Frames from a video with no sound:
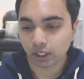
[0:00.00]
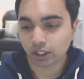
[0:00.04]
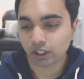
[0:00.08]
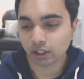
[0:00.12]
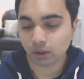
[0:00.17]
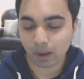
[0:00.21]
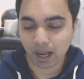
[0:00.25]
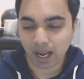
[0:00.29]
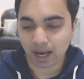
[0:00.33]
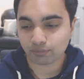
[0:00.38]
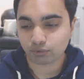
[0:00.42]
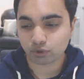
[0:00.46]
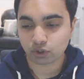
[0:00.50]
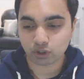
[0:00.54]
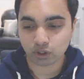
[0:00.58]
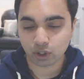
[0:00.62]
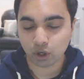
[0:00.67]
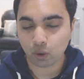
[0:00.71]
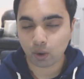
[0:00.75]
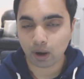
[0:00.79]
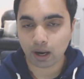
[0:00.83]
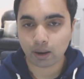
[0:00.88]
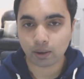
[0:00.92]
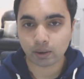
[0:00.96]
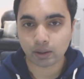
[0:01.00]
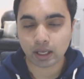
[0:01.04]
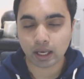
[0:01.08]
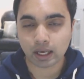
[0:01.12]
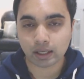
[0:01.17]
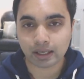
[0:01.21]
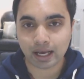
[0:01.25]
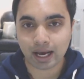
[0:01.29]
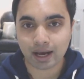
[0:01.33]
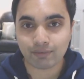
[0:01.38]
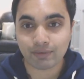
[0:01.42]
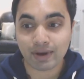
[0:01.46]
you don't have to go out and,
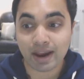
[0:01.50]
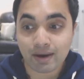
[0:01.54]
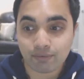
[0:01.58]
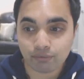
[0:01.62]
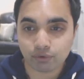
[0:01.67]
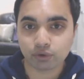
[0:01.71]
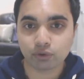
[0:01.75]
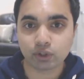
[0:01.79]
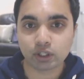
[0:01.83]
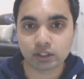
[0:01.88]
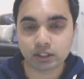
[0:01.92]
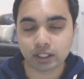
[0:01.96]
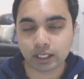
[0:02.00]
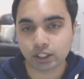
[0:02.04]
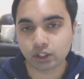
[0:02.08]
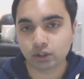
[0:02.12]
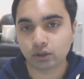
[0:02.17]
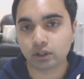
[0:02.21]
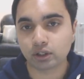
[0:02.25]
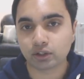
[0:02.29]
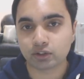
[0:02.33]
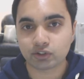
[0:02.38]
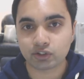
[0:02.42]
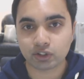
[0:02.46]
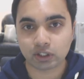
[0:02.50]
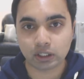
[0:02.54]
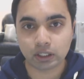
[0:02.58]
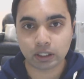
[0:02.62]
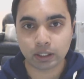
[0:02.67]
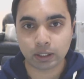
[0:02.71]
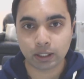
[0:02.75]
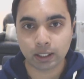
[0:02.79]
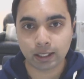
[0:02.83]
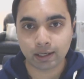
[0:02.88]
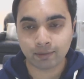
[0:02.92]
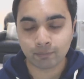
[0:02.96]
and have everything that you're going to see
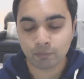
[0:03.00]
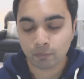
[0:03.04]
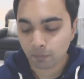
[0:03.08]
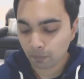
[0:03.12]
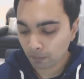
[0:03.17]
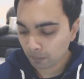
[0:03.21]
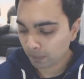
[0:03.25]
here.